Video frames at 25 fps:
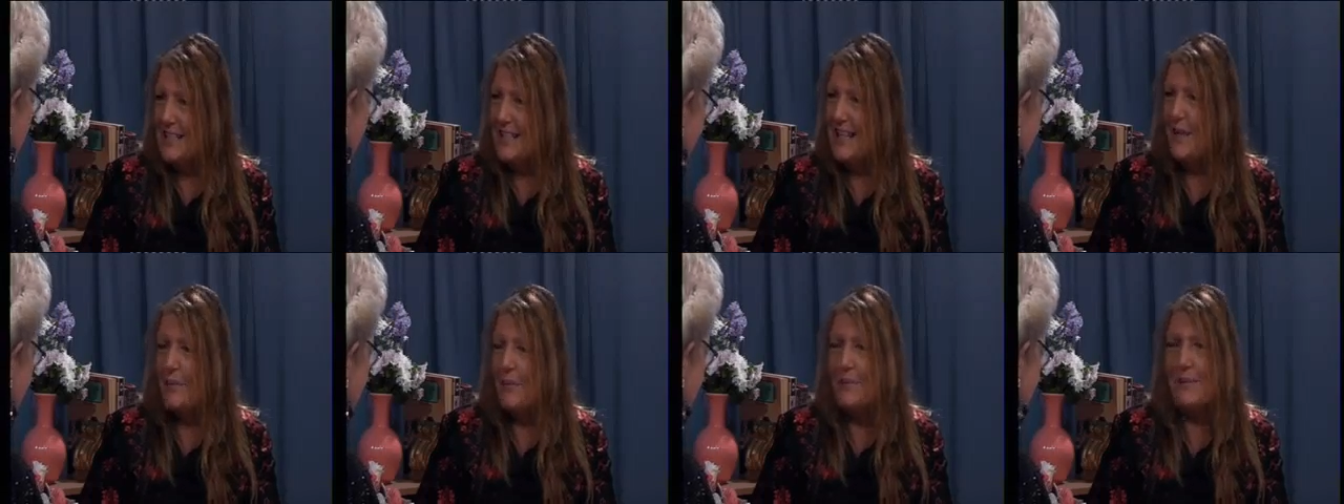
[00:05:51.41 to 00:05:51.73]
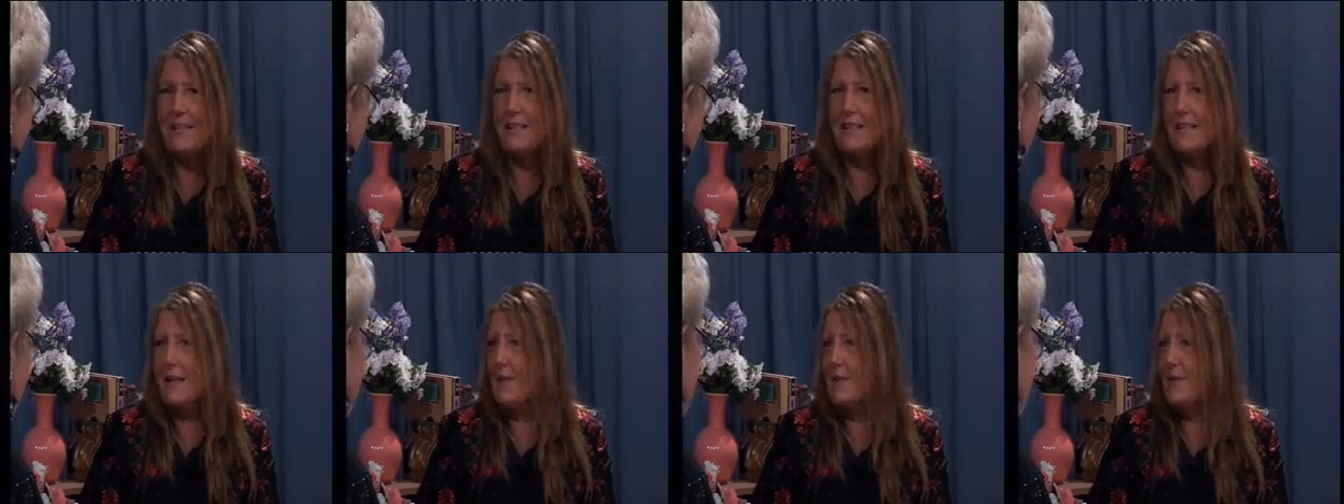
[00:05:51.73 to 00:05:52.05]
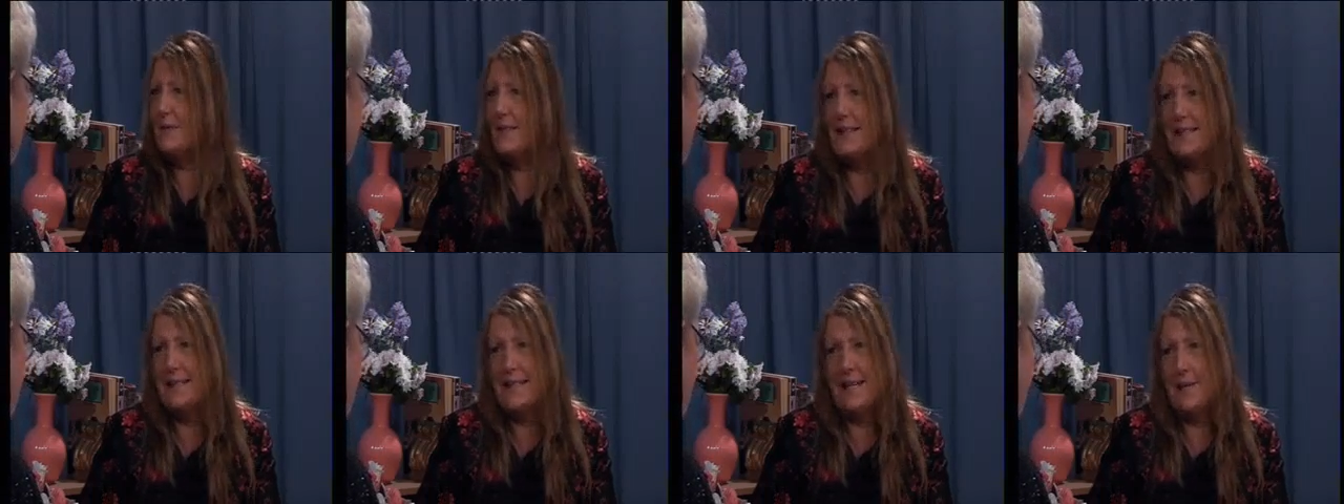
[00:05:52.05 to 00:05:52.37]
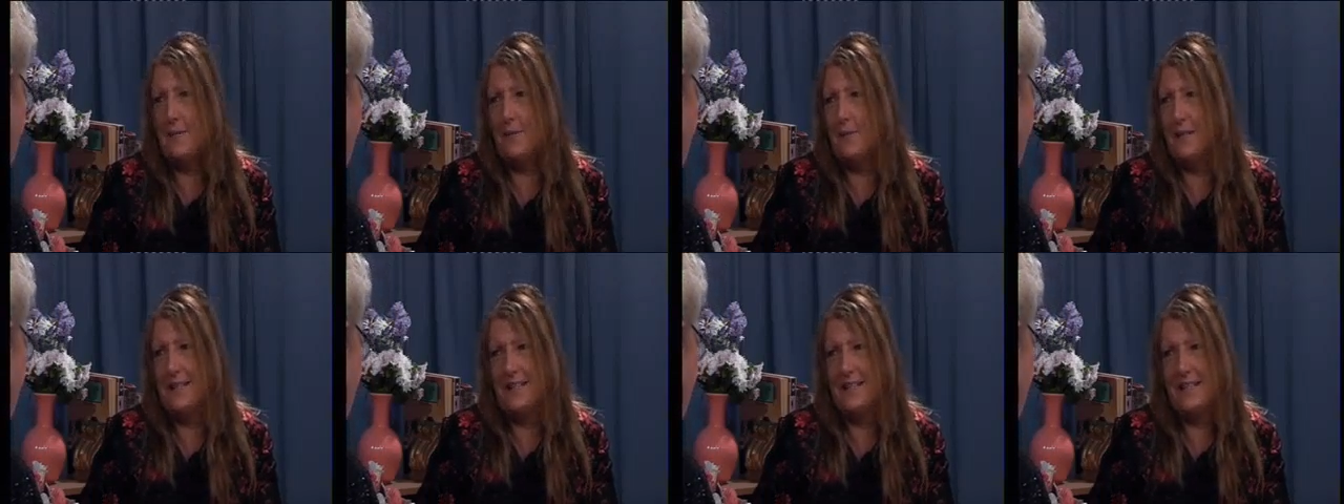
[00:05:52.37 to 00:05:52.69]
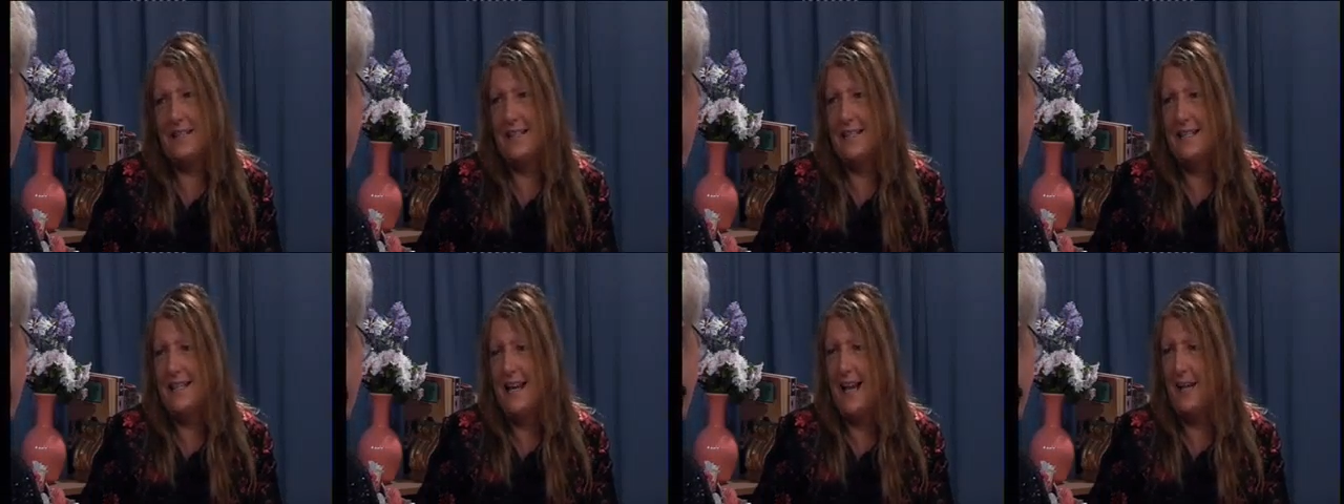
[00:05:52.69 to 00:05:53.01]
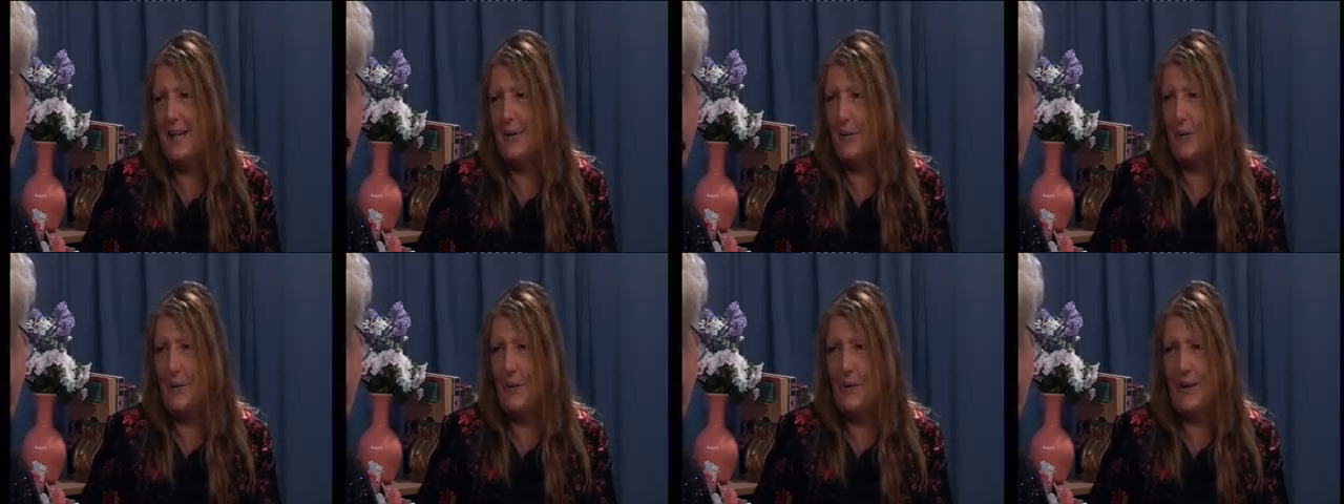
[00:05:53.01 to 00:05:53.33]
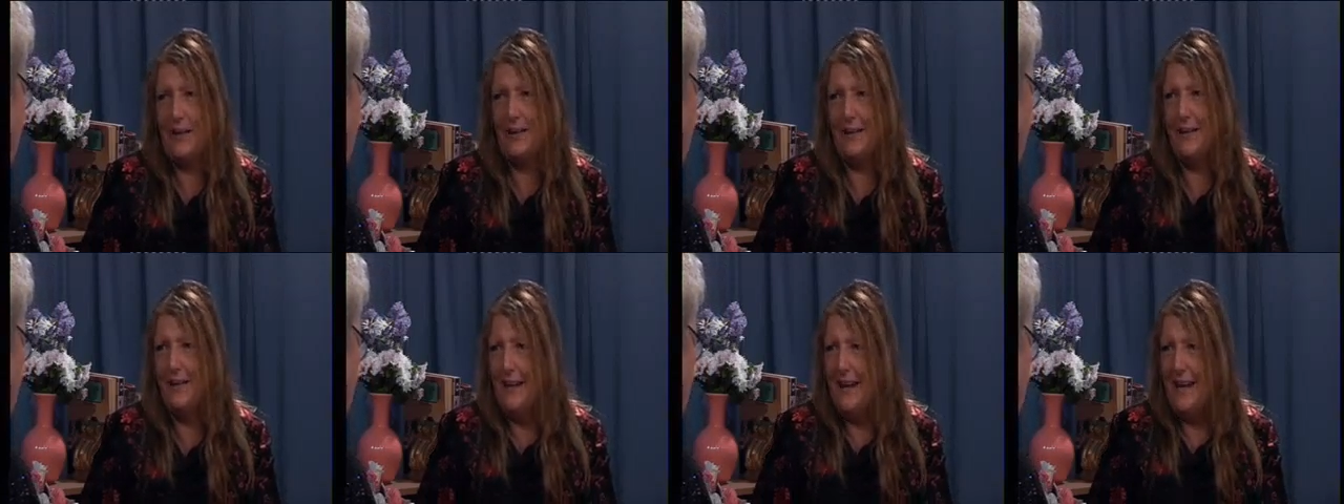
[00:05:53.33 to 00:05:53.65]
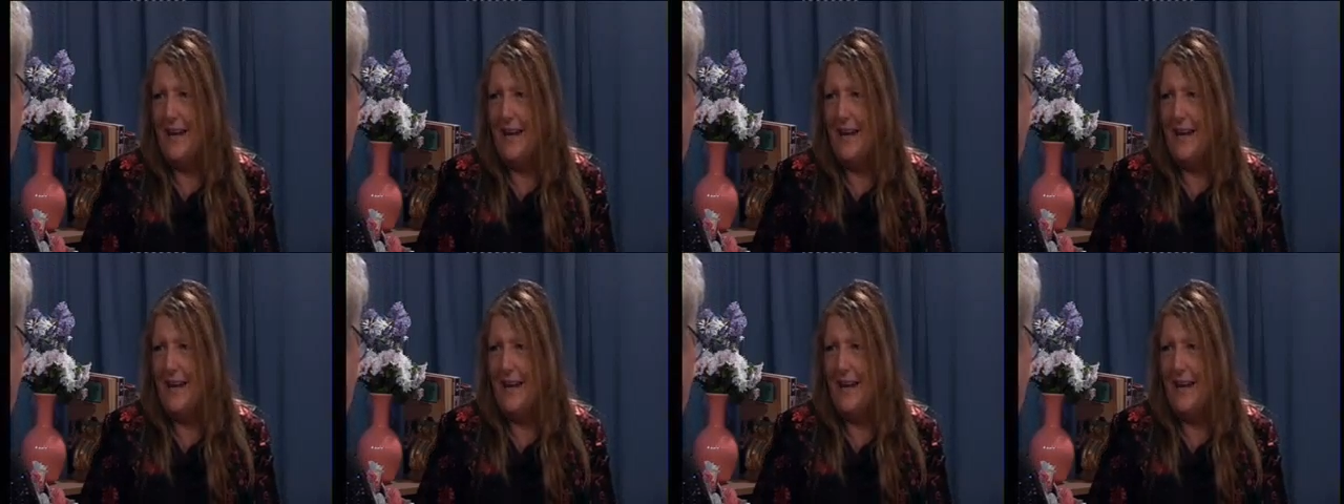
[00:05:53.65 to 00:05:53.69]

That was left to Terry. She had all the